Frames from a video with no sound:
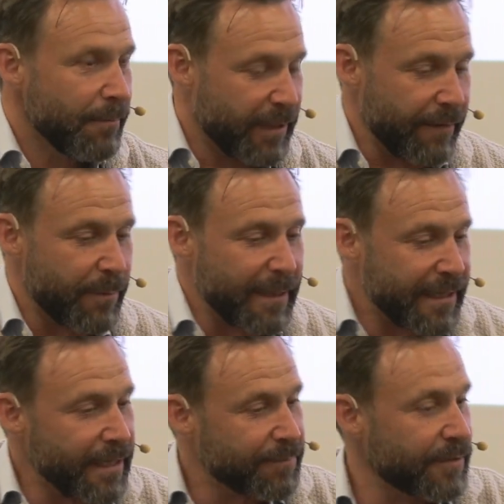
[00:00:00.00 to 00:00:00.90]
But everybody
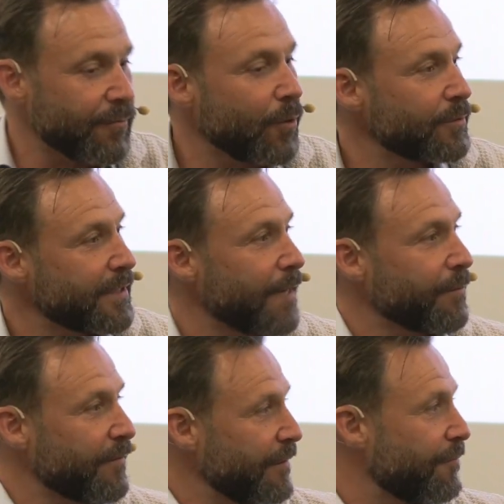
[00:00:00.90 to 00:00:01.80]
keeps their own
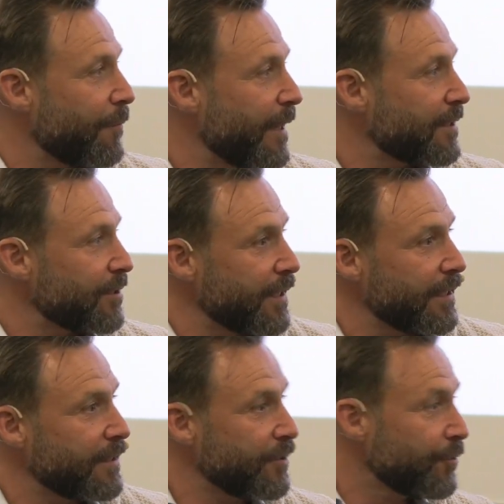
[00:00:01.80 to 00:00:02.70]
type of information,
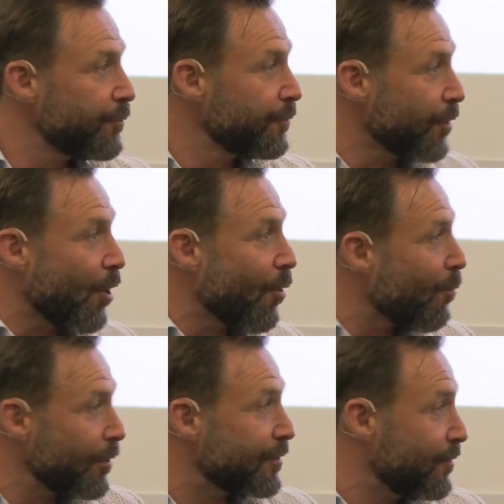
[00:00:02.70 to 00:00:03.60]
and you know
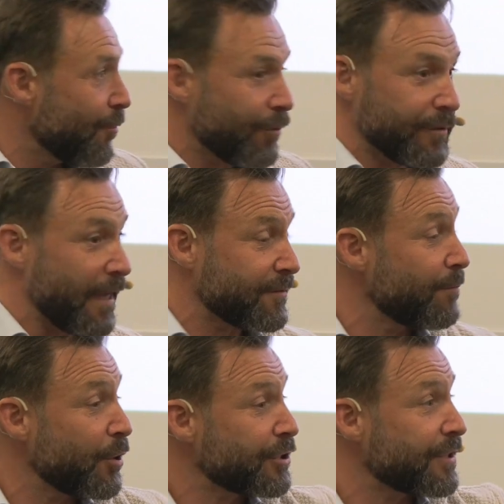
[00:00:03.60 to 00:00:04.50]
what your, as a
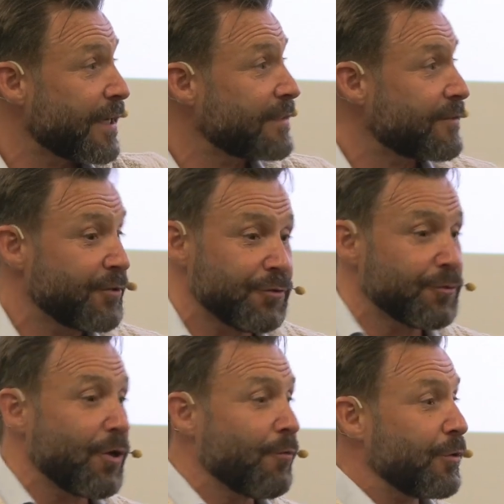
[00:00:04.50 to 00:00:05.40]
merchandiser, you
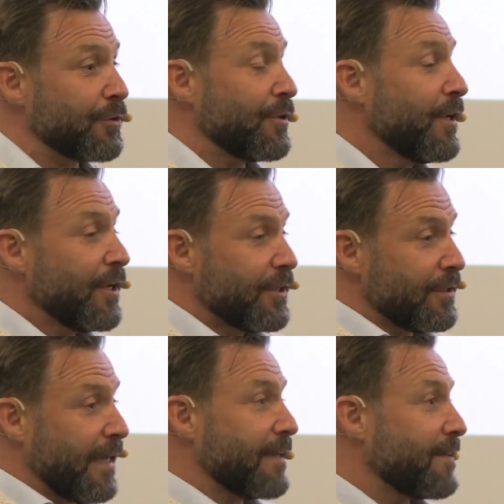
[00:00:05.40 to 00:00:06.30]
know what
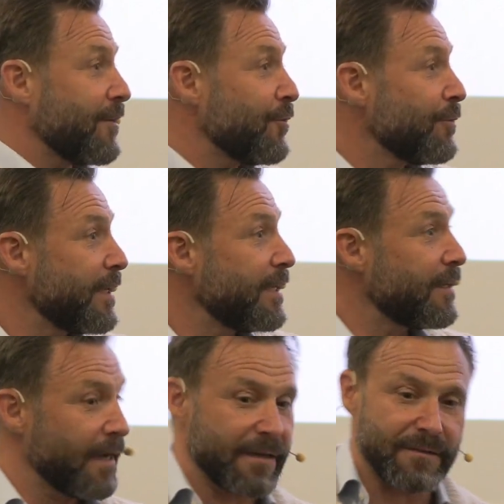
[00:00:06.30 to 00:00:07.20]
data you
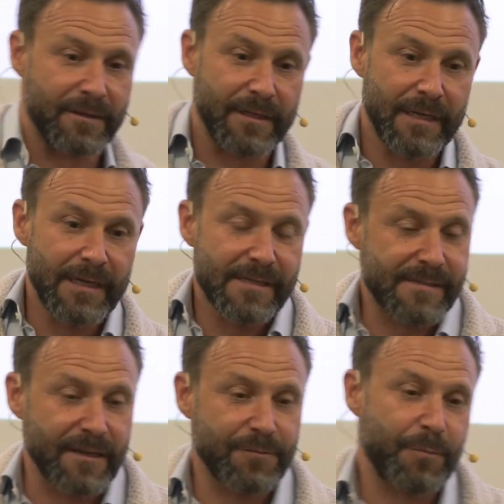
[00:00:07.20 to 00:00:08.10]
need. As a
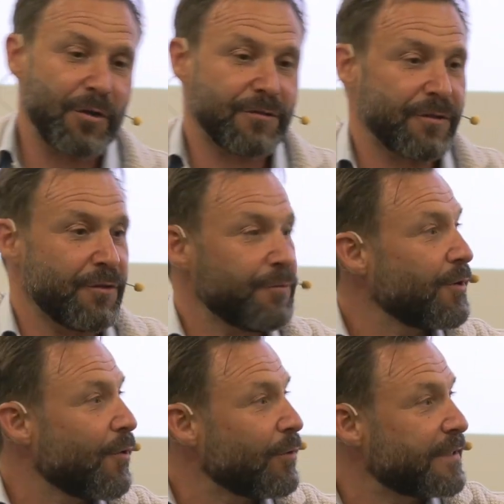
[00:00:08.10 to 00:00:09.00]
salesperson, you
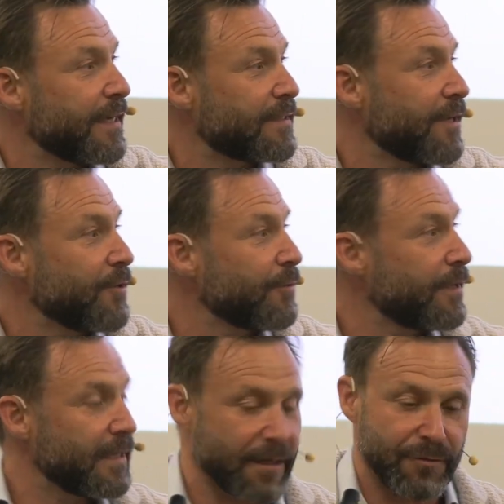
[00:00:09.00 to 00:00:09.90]
know what data you
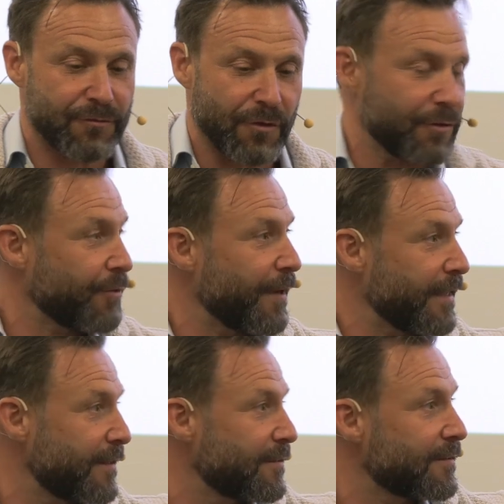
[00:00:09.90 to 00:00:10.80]
need, and you start to
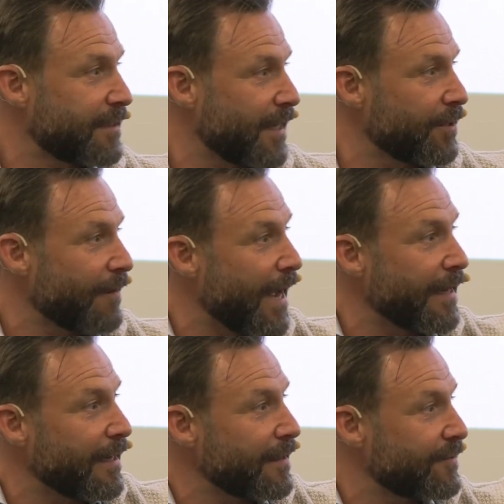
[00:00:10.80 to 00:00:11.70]
create these kind of
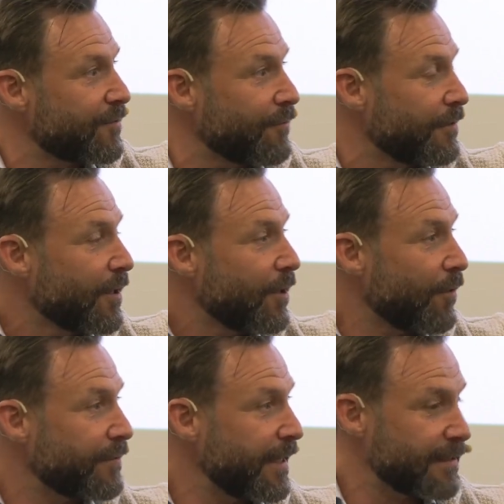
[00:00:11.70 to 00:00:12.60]
islands of,
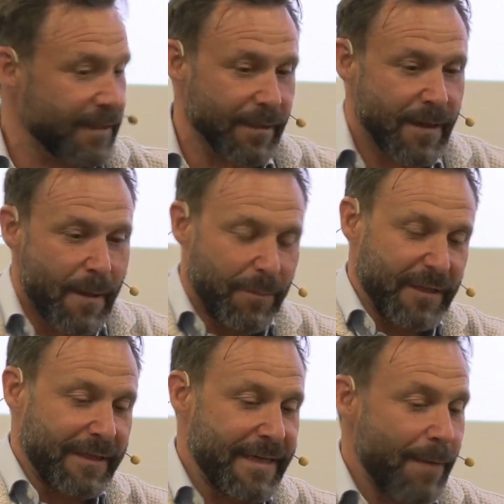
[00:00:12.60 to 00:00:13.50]
of data.
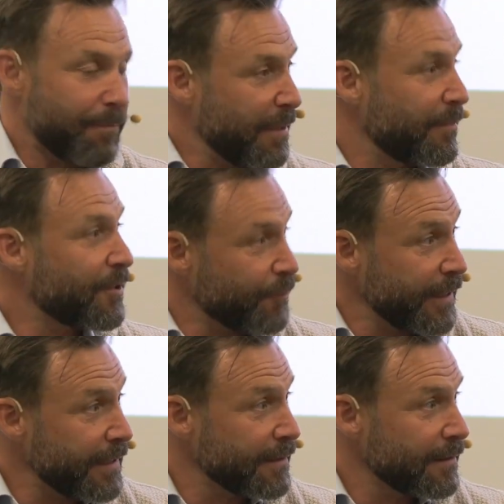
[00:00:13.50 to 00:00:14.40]
But the gap in
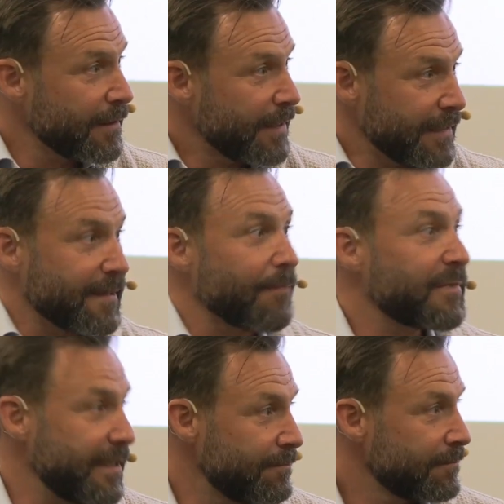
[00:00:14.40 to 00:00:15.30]
between is
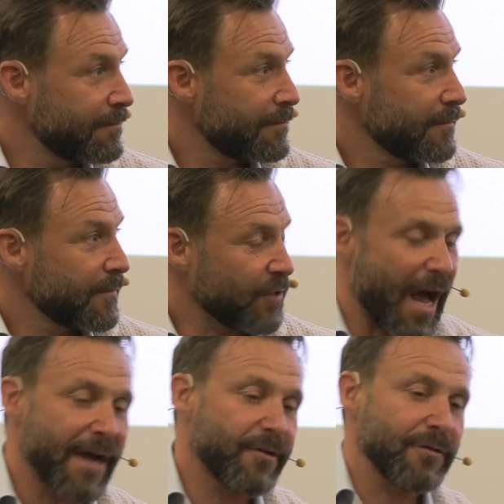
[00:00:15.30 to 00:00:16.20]
empty. Mm.
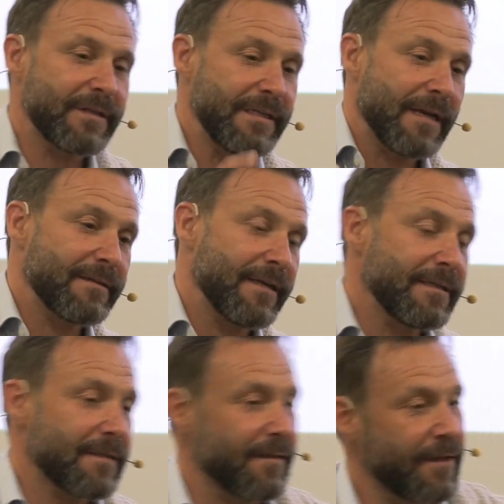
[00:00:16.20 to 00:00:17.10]
I don't need that
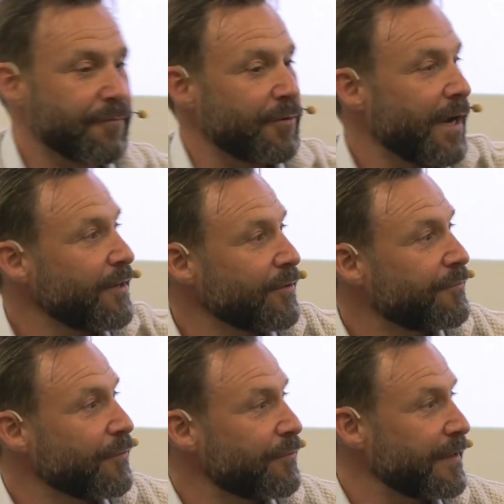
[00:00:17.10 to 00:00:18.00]
data, therefore I don't
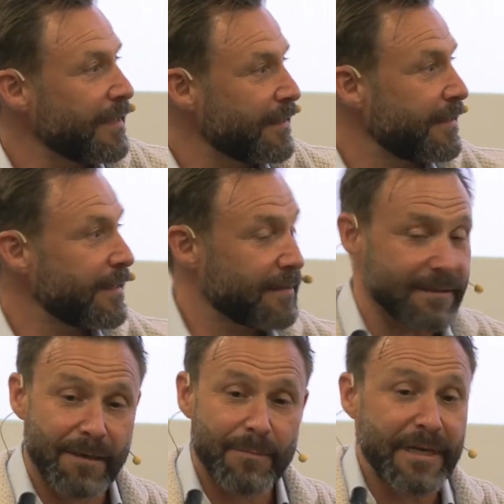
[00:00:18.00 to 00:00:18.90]
fulfill that data.
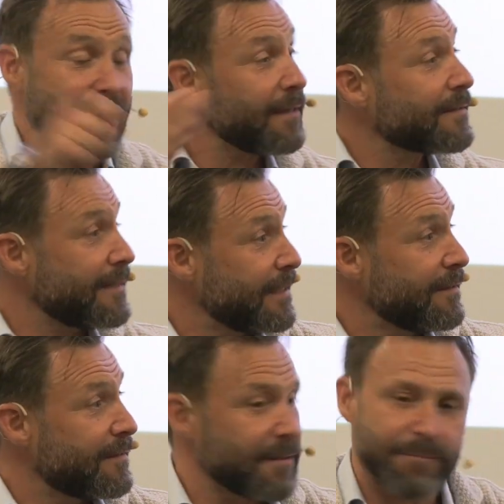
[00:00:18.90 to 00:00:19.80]
Somebody else
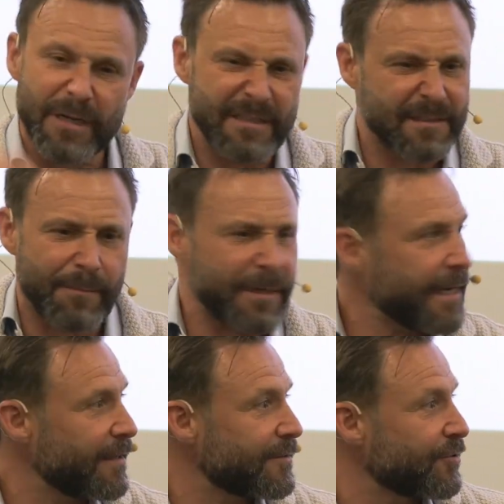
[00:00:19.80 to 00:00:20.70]
needs it, but it's
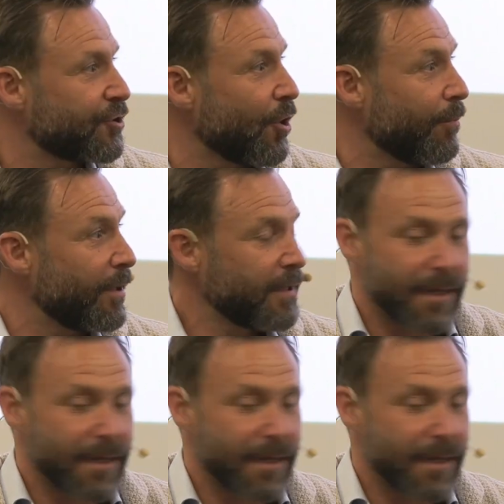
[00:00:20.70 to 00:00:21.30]
somebody else's job.